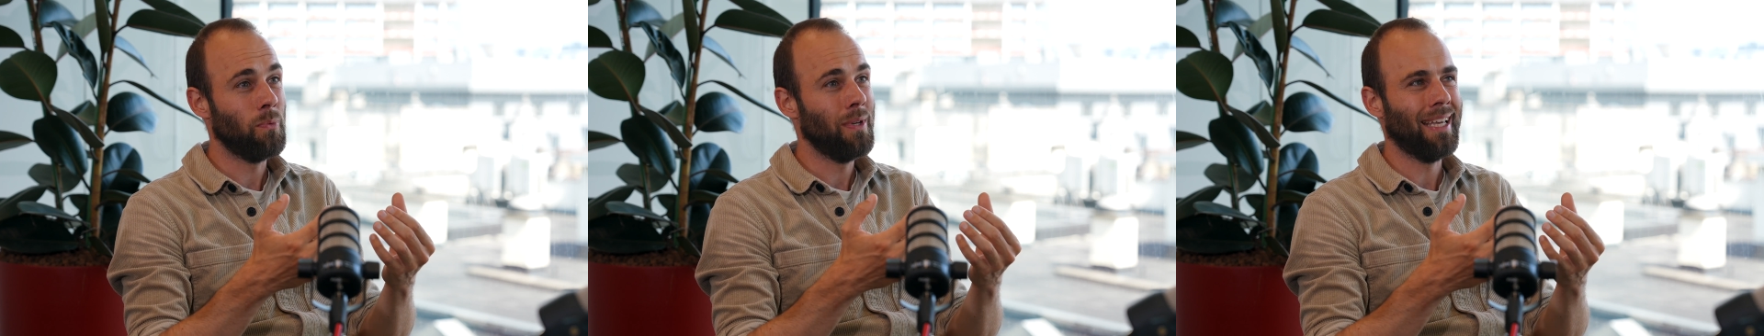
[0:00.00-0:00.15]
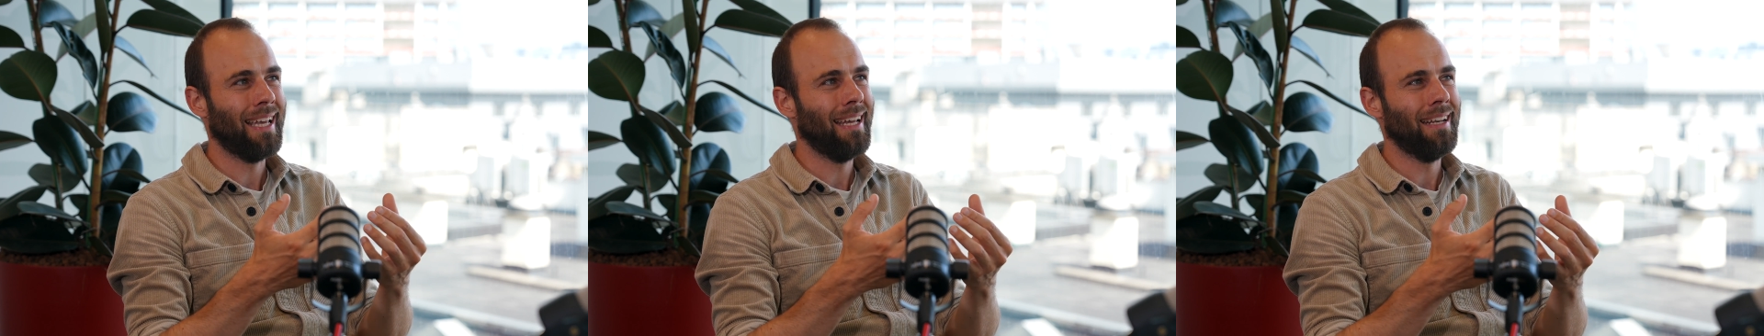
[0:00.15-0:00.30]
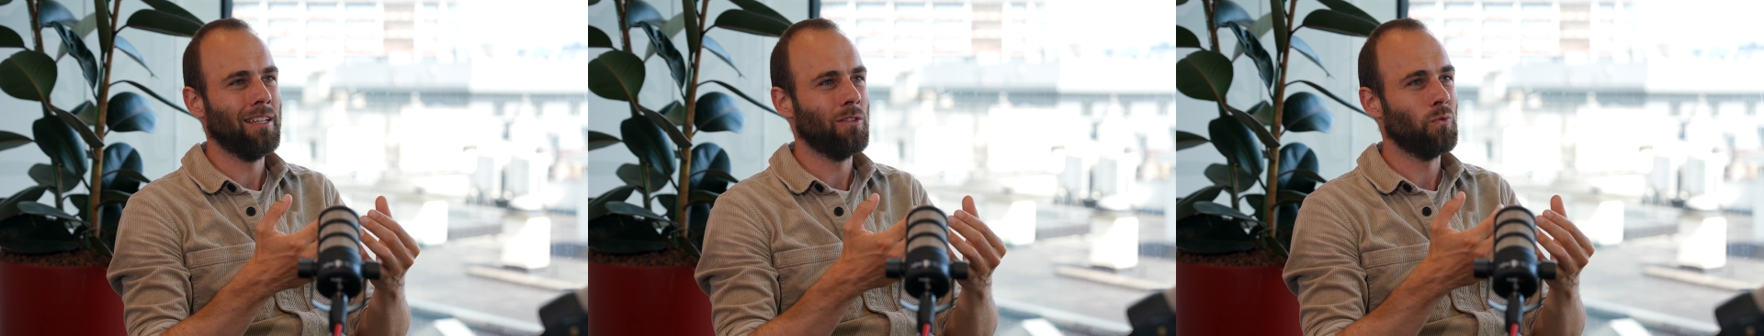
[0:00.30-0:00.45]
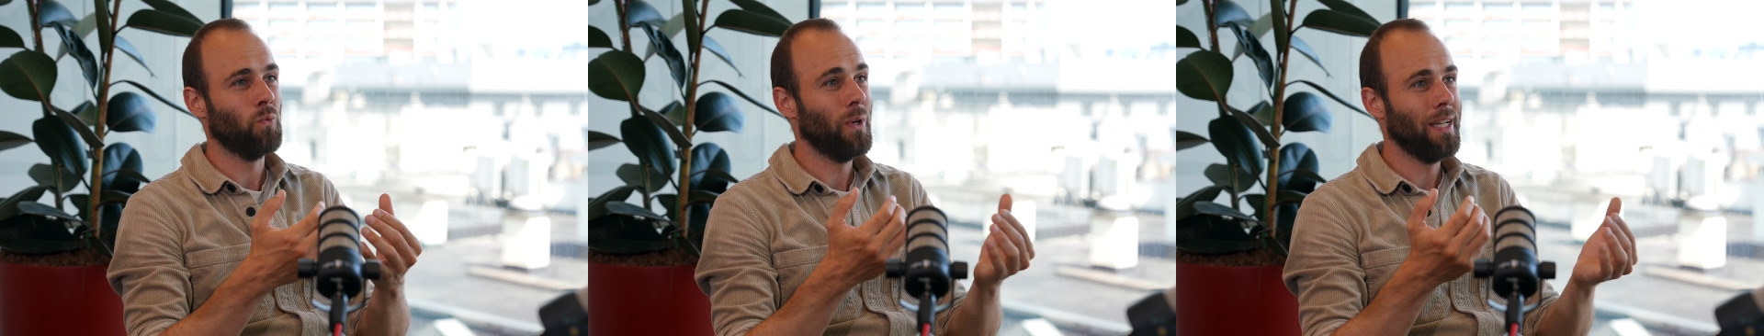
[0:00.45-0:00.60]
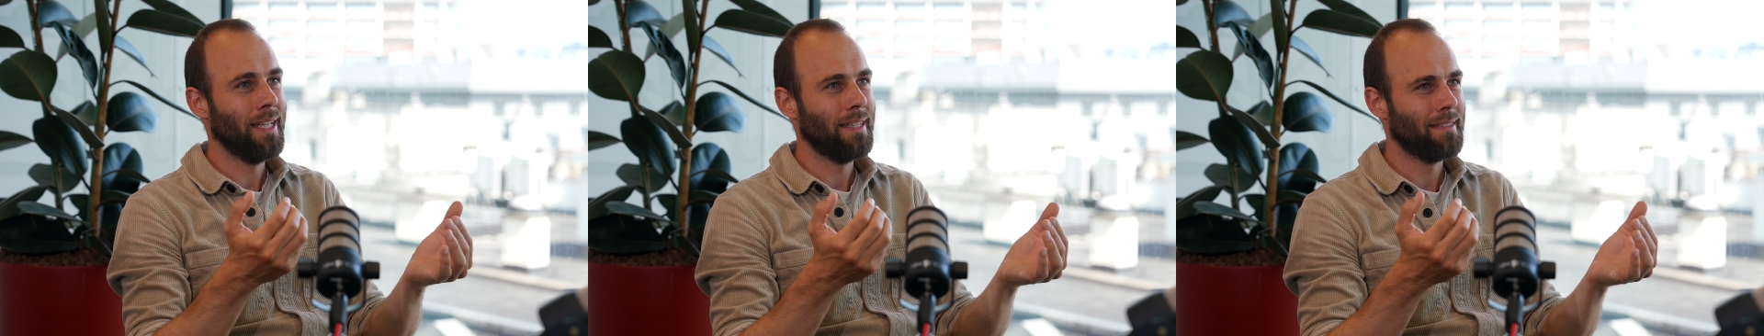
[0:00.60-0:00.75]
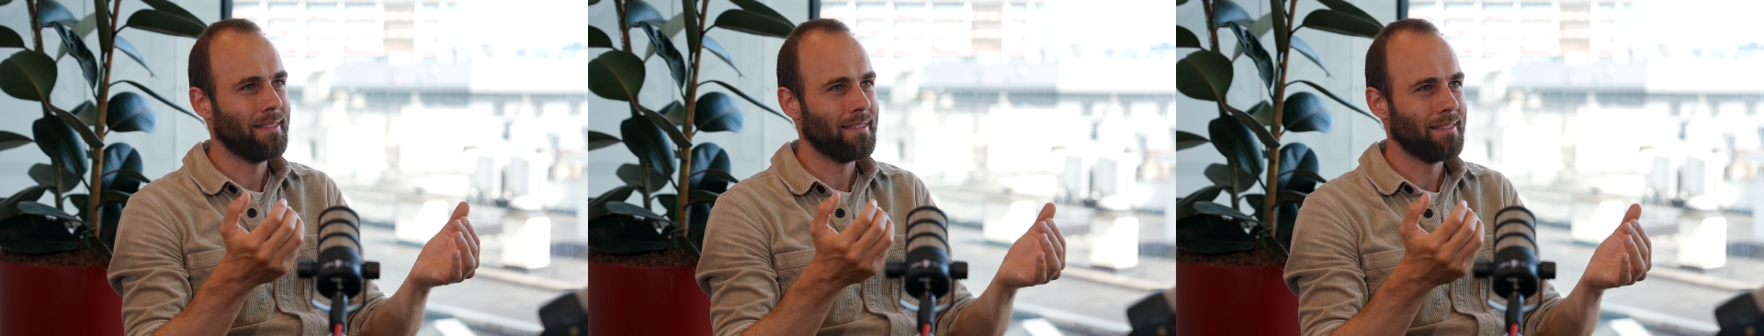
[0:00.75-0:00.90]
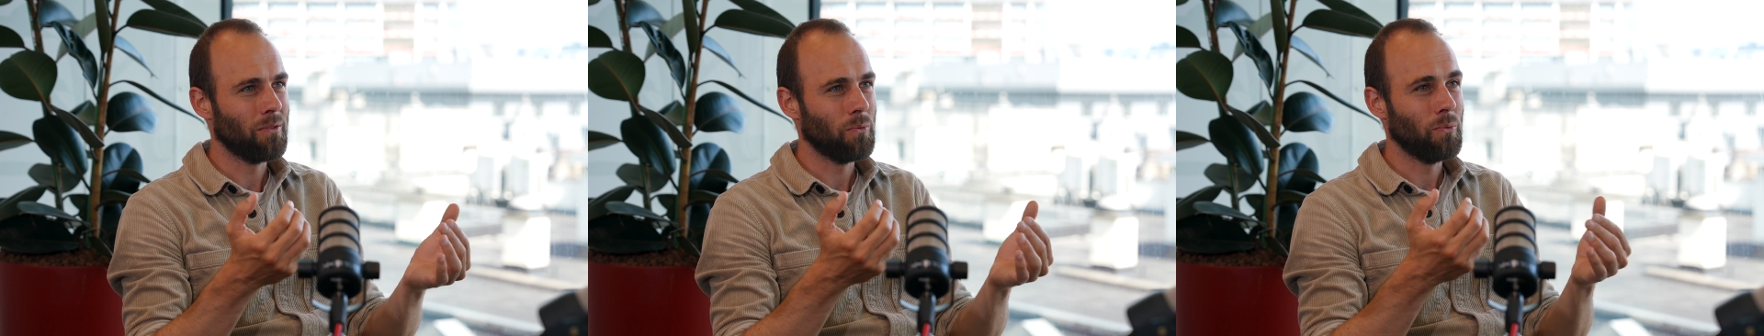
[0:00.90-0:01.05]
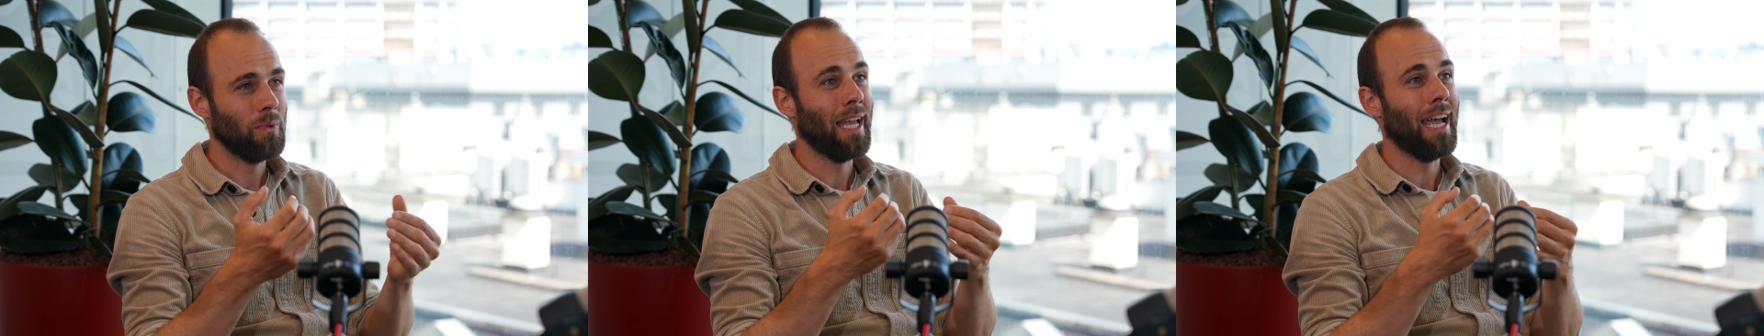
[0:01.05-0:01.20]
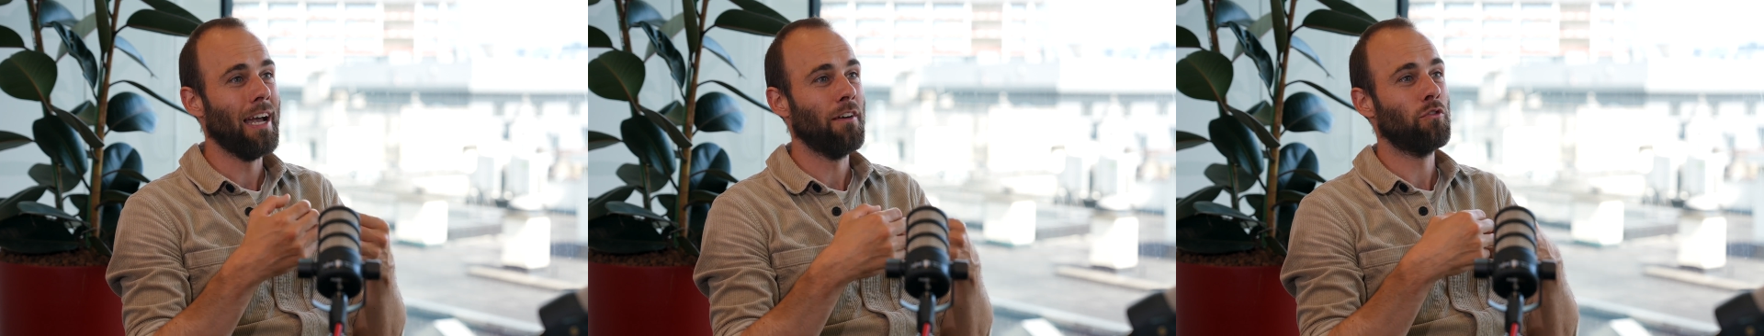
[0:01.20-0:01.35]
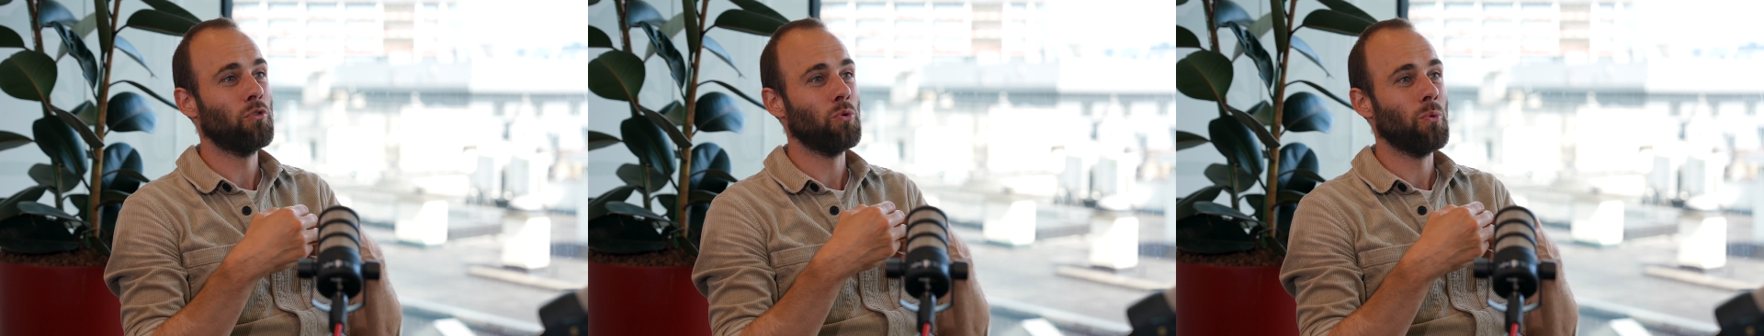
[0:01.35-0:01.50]
we cannot wait,
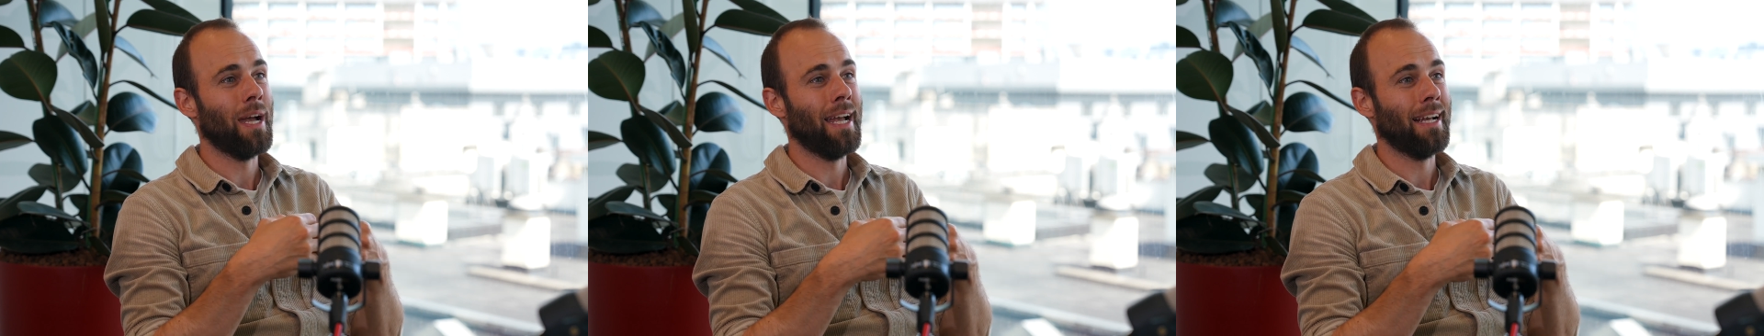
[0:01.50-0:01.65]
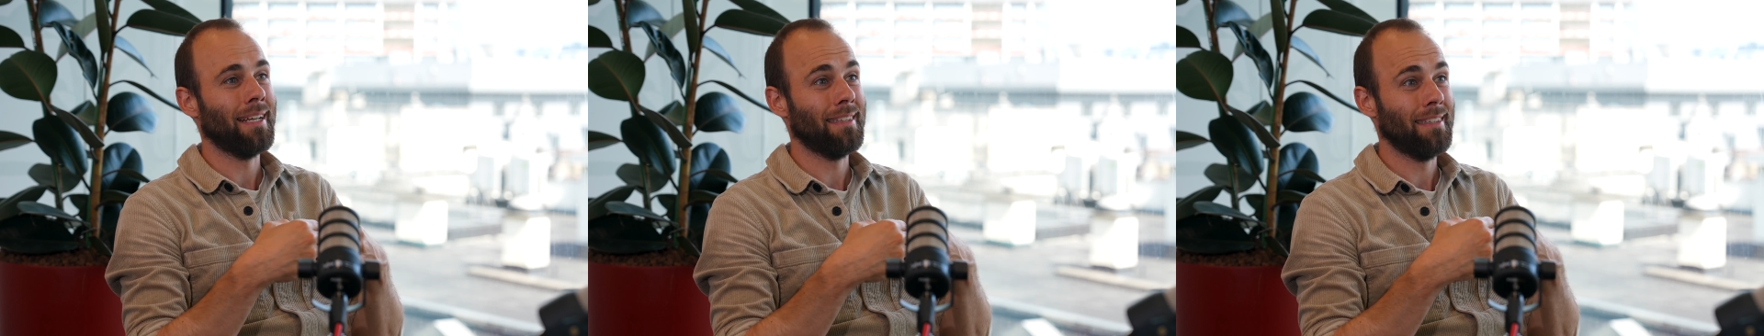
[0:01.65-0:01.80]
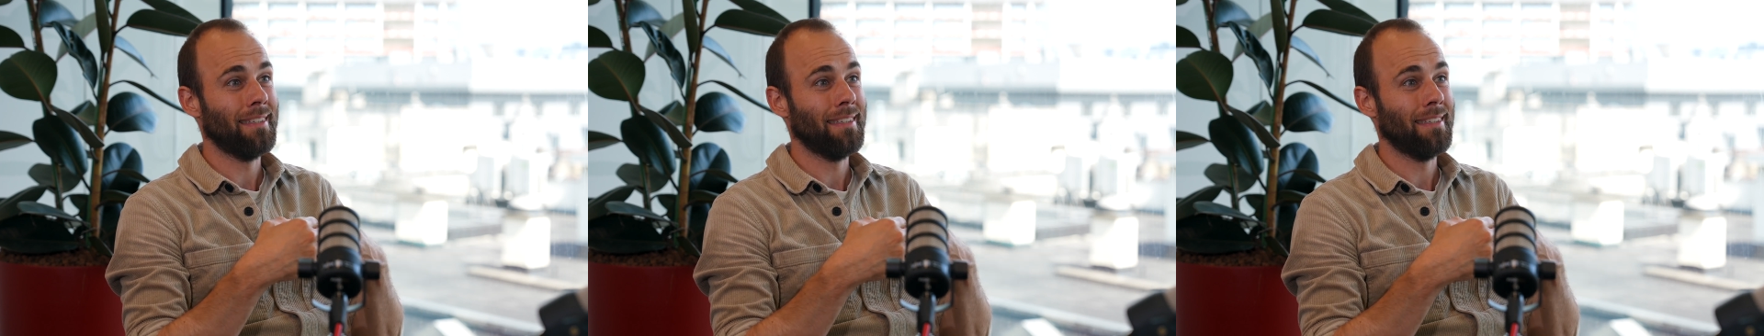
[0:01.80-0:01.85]
we have to